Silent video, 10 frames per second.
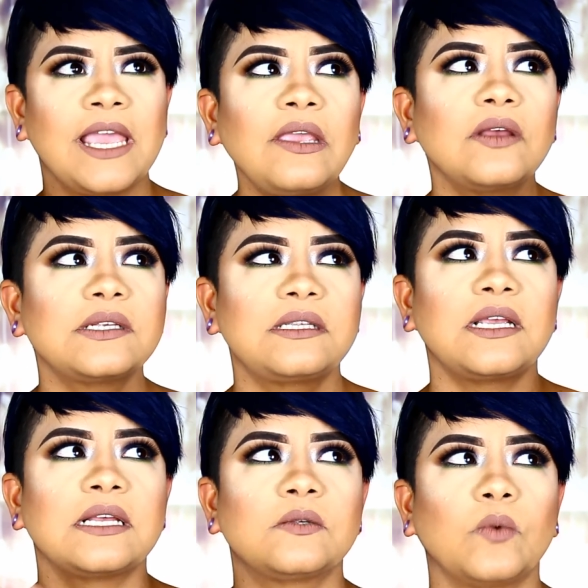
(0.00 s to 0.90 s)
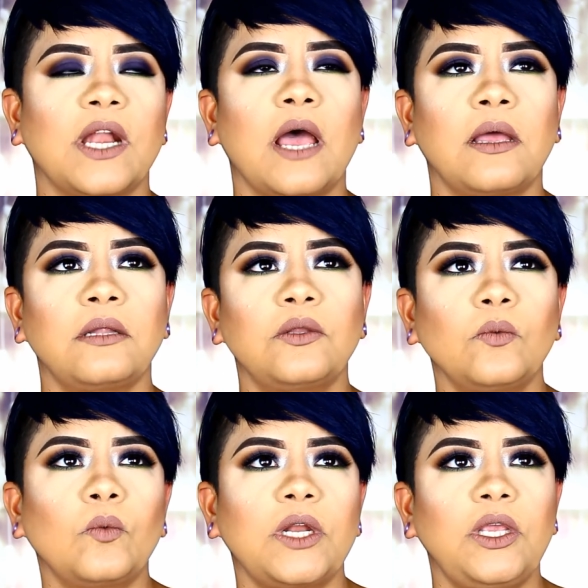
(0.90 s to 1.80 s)
I use this when I
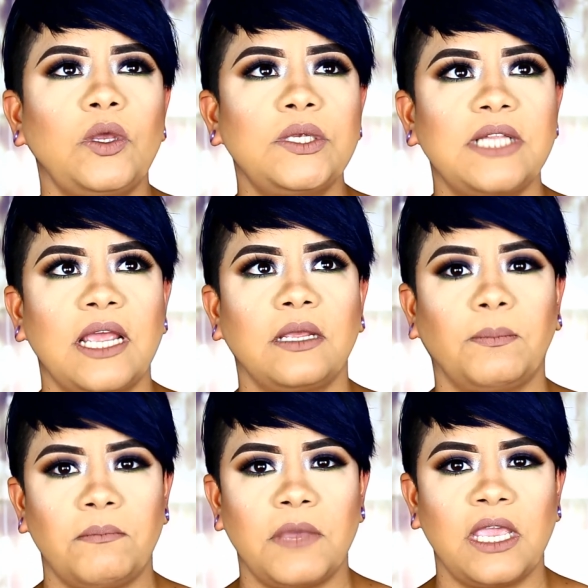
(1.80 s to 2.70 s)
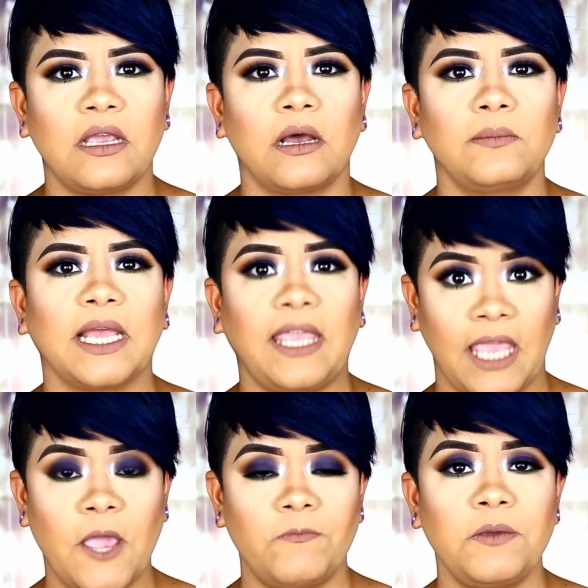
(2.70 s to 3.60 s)
don't want to use like makeup, like
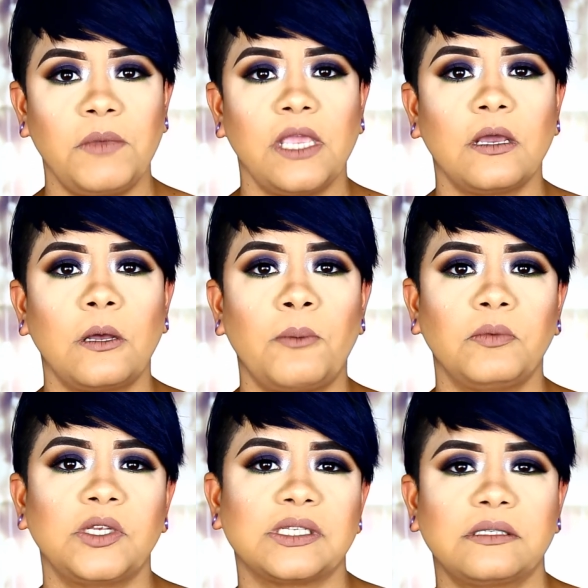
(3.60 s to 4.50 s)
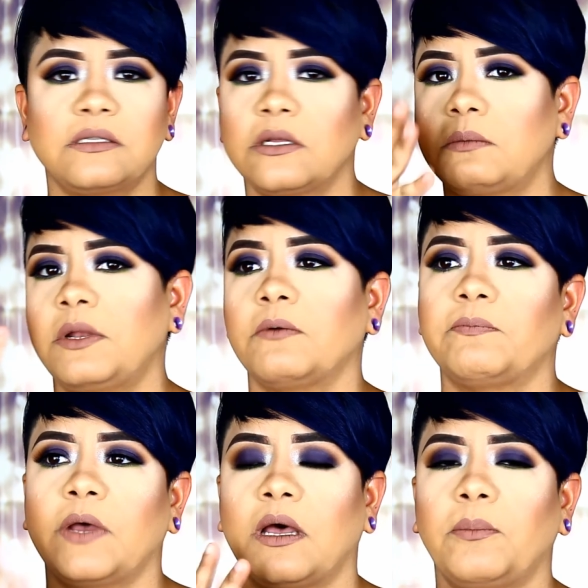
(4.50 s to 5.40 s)
heavy makeup, just a little bit
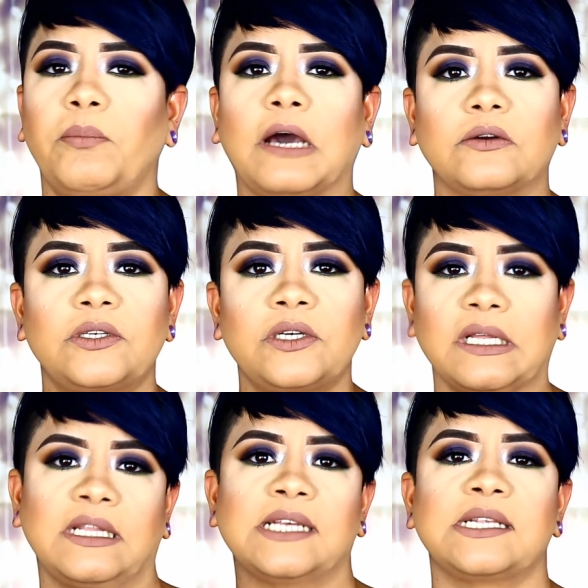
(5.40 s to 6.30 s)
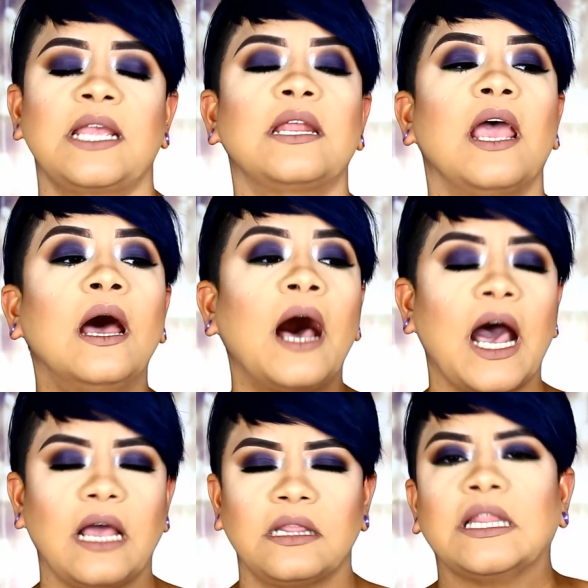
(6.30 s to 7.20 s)
of powder and that's it.
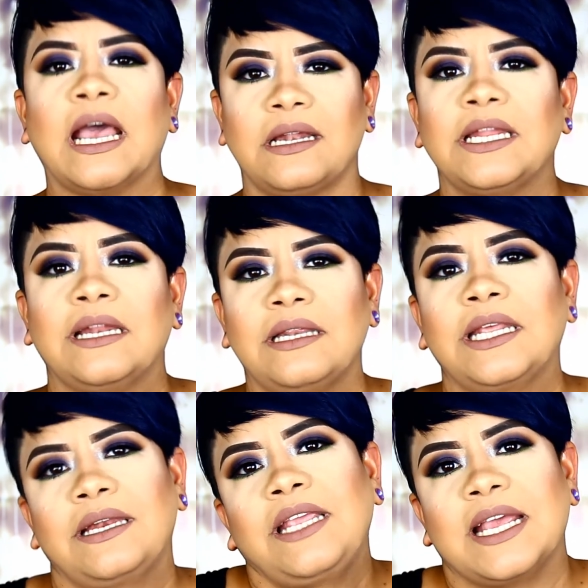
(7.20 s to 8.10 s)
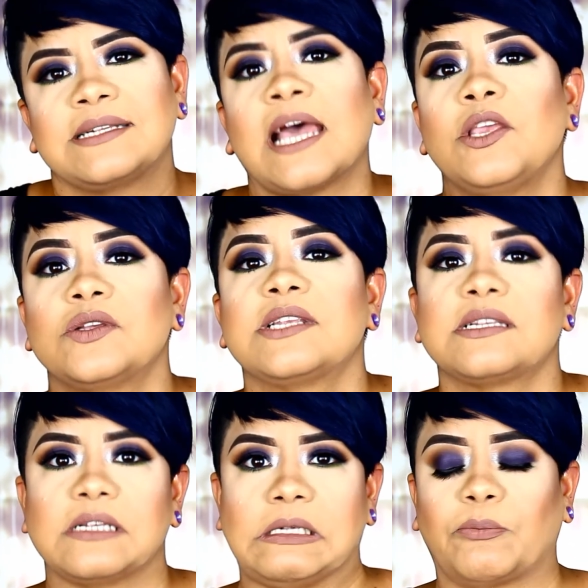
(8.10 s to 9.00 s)
Then yes, I use
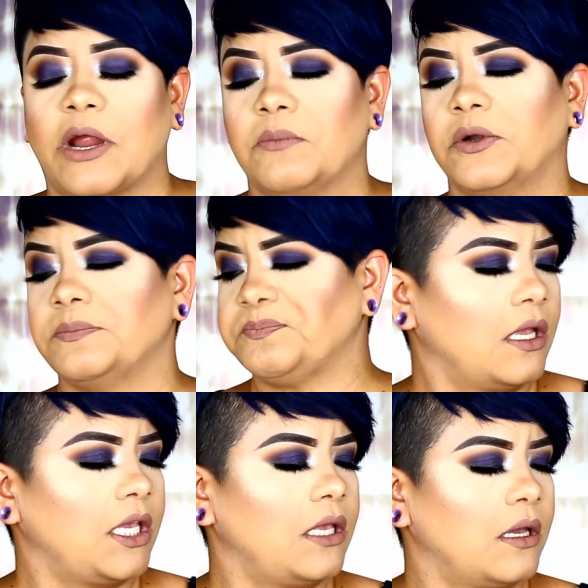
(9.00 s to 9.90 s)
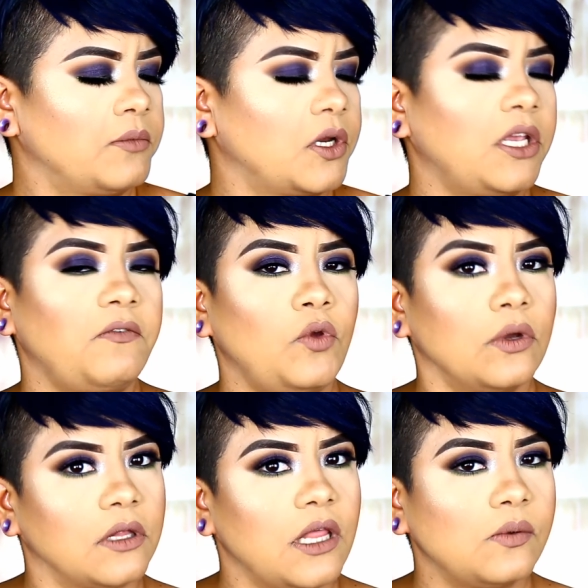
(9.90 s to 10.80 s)
this as a primer. I'm gonna give you
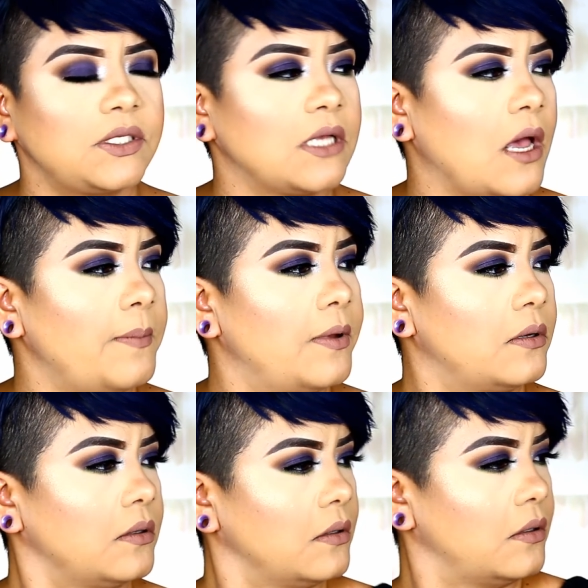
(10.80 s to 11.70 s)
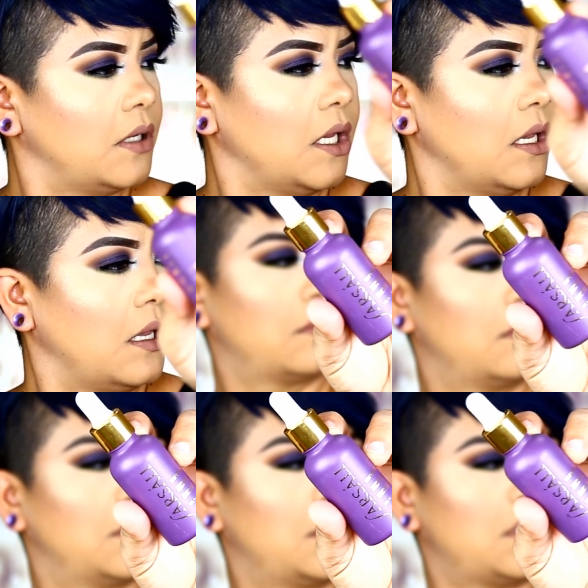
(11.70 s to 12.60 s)
a close-up.
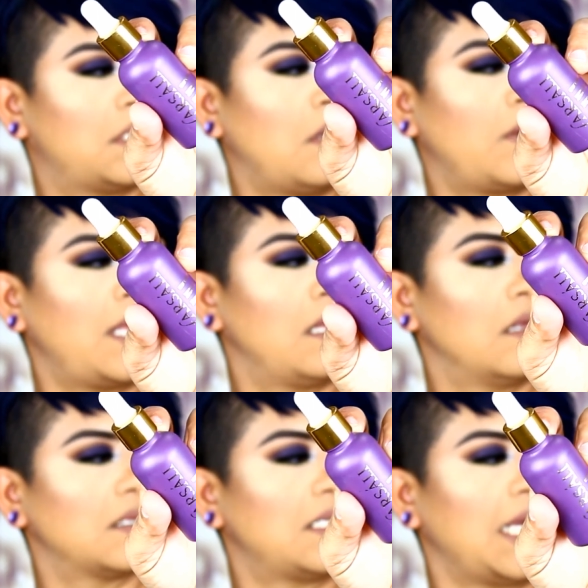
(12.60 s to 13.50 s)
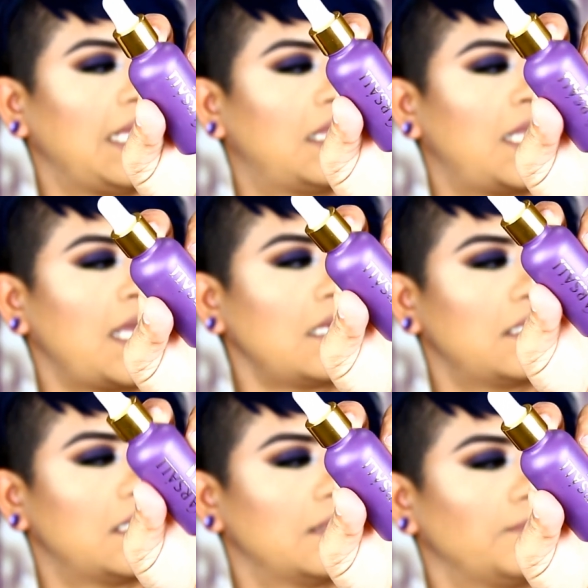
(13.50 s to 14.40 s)
So it looks like
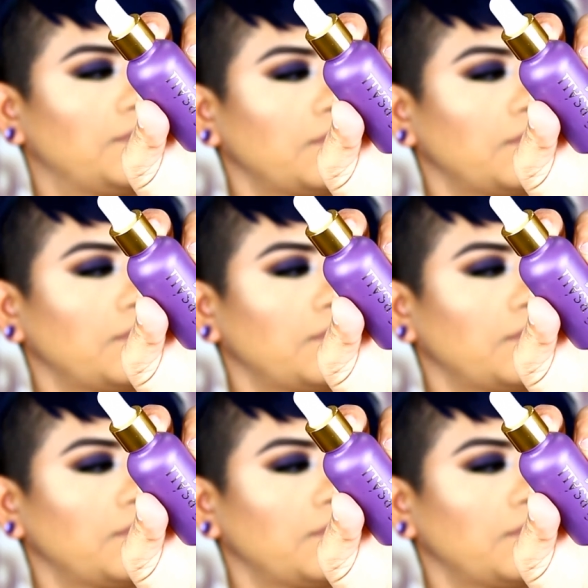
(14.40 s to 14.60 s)
this.